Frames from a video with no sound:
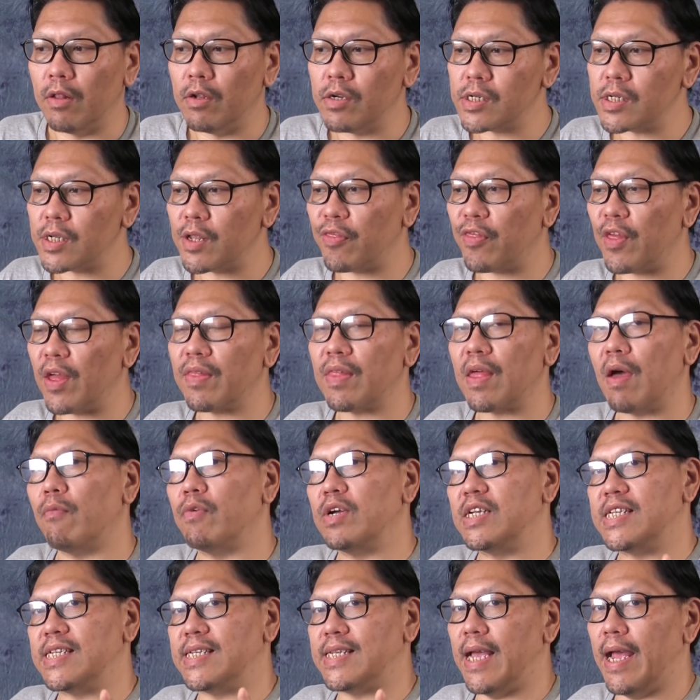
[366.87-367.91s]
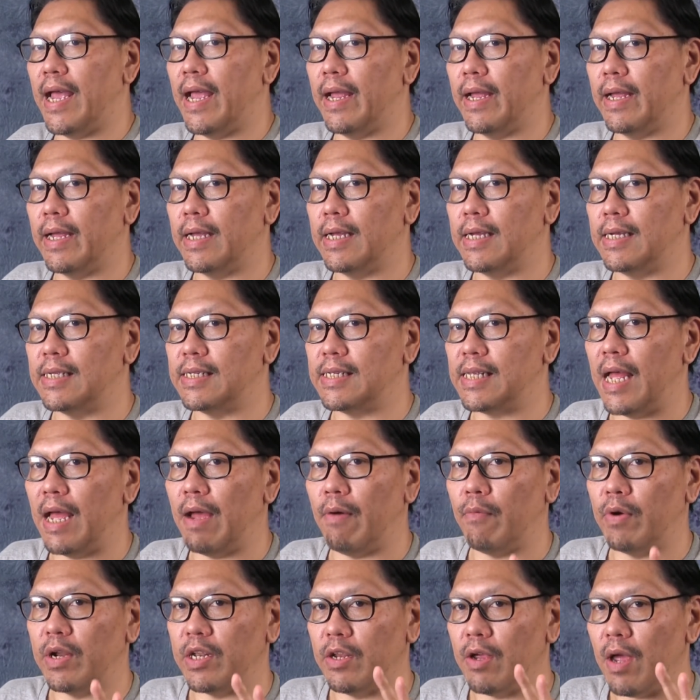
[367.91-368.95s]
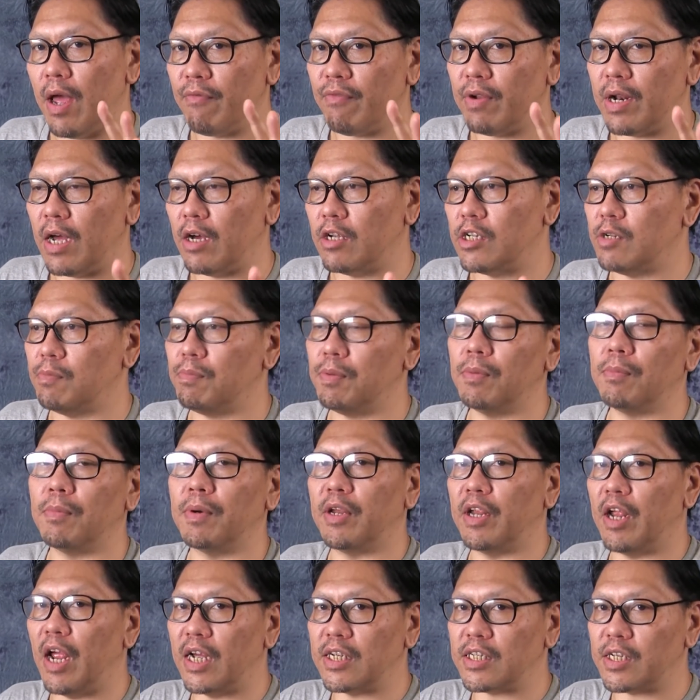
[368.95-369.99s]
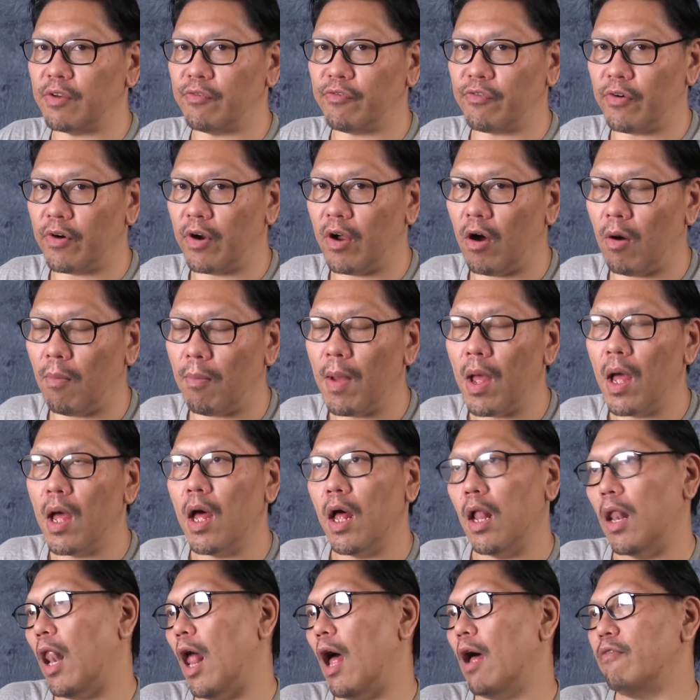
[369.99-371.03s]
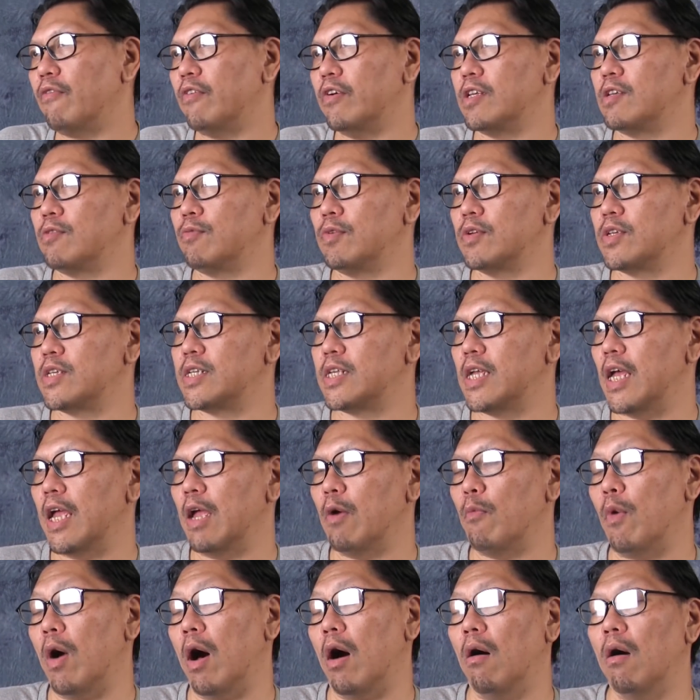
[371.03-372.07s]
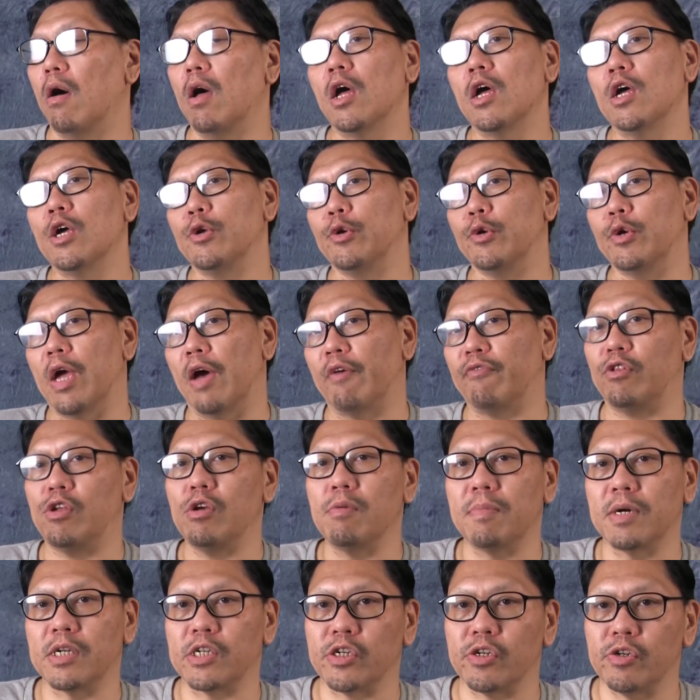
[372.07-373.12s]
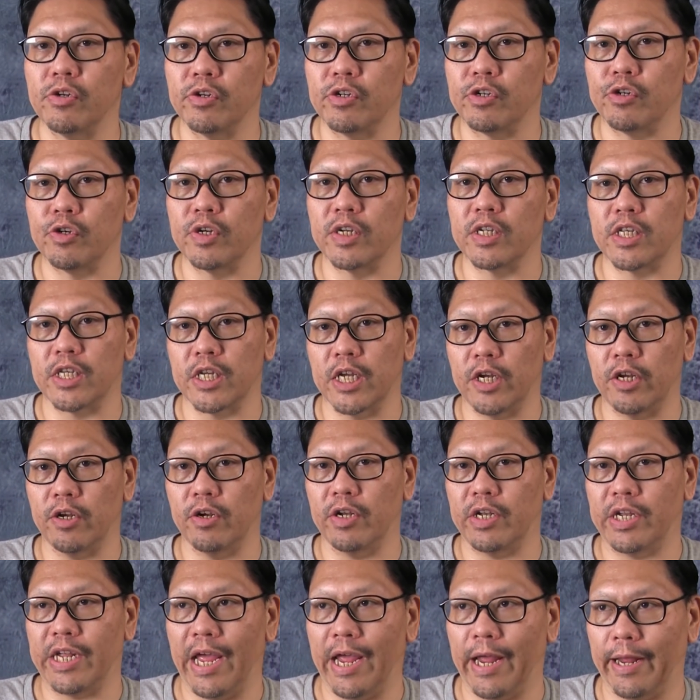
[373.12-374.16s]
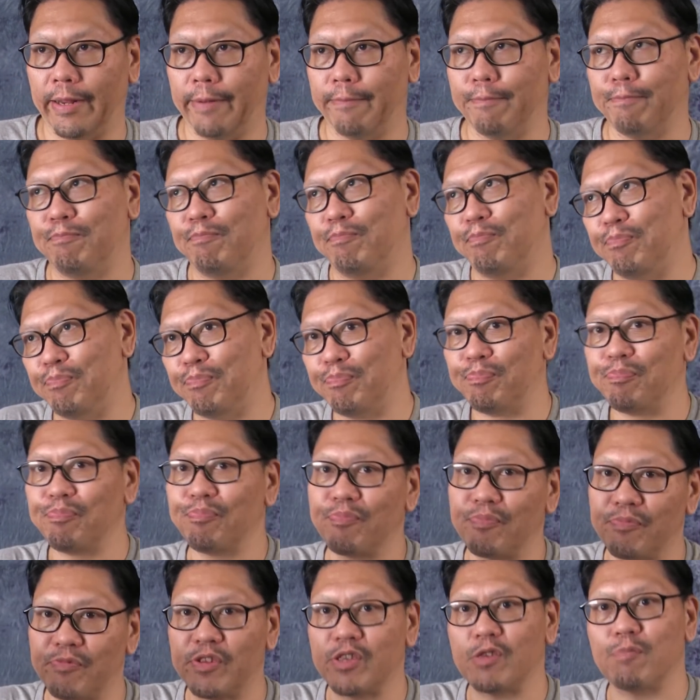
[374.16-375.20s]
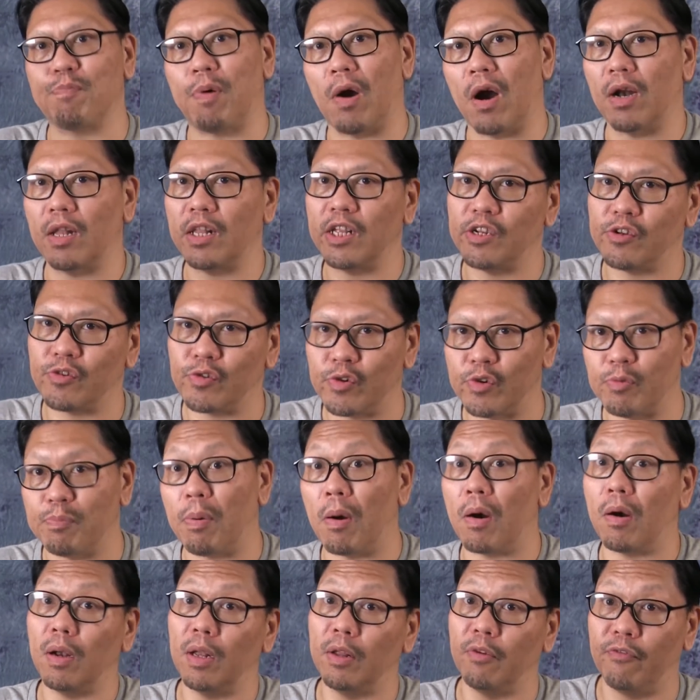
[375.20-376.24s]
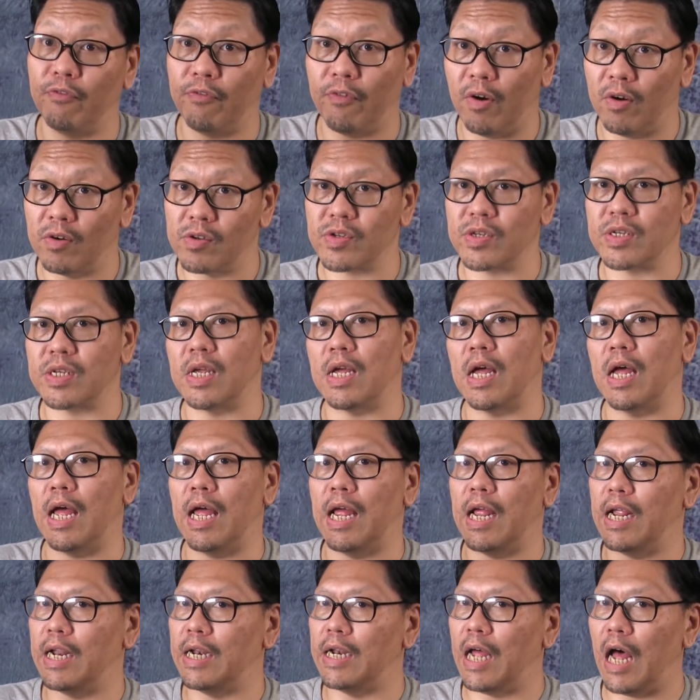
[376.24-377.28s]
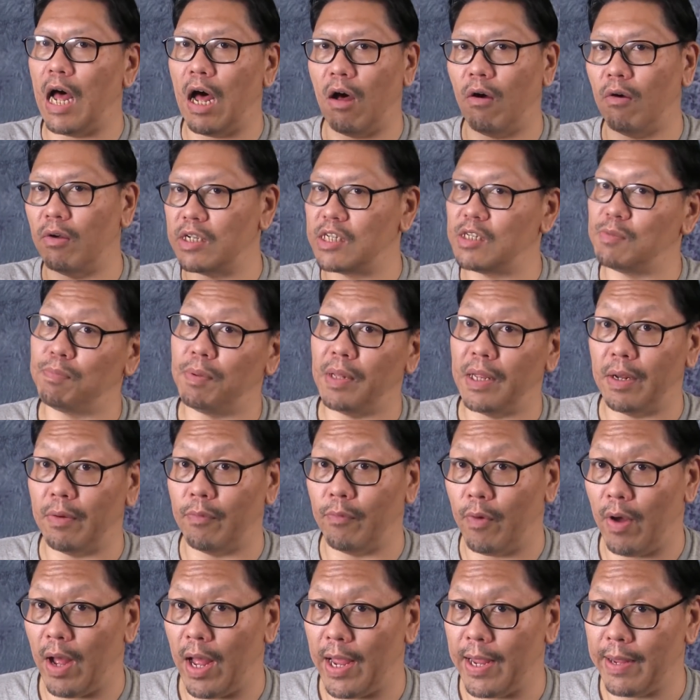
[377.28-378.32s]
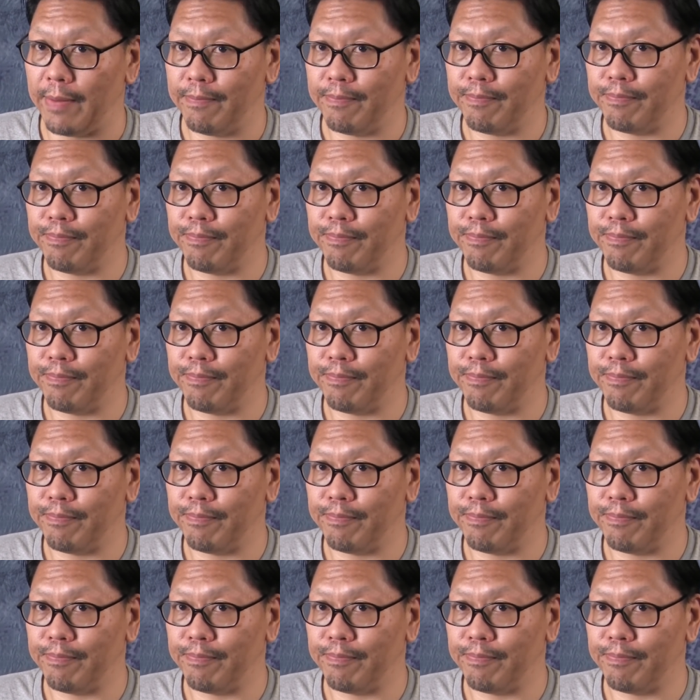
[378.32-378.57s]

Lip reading: Now there's a thing that we say, is that when you have an algae bloom and you're asking for help, a lot of us will say, well, you have too much nutrients in your tank. It's partly true, partly false, and I'll explain why.